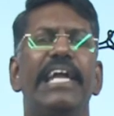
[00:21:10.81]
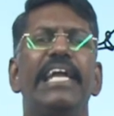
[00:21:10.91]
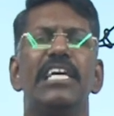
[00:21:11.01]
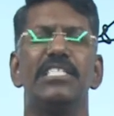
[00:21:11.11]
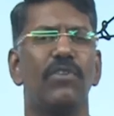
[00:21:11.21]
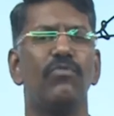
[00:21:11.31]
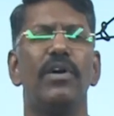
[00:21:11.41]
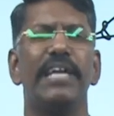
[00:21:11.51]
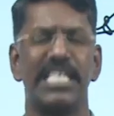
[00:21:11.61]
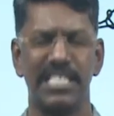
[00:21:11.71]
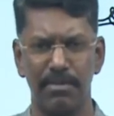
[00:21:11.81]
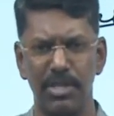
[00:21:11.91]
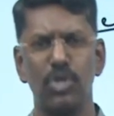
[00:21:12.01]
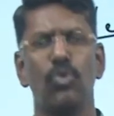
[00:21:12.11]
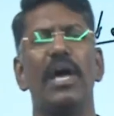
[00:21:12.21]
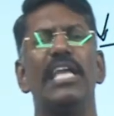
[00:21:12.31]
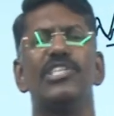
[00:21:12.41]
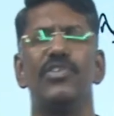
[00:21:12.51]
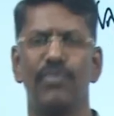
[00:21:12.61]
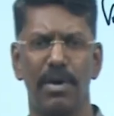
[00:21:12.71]
India somewhat established a
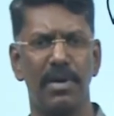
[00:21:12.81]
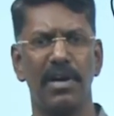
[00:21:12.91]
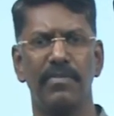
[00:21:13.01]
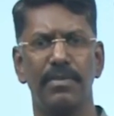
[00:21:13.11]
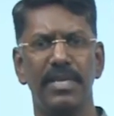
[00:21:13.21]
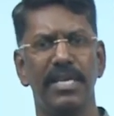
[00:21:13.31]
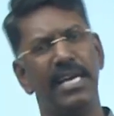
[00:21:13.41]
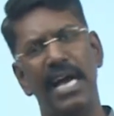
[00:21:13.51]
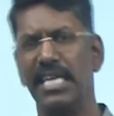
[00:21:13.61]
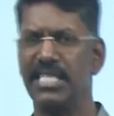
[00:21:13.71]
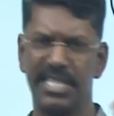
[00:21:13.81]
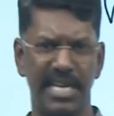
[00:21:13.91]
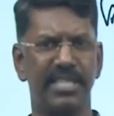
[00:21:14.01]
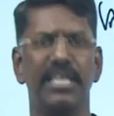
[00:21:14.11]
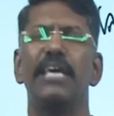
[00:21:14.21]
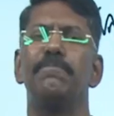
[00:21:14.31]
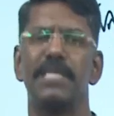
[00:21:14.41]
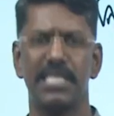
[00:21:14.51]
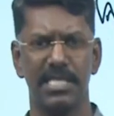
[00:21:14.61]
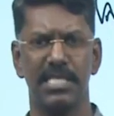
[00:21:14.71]
coalition form of government and strengthened her
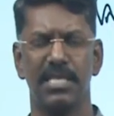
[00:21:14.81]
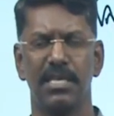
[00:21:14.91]
presence.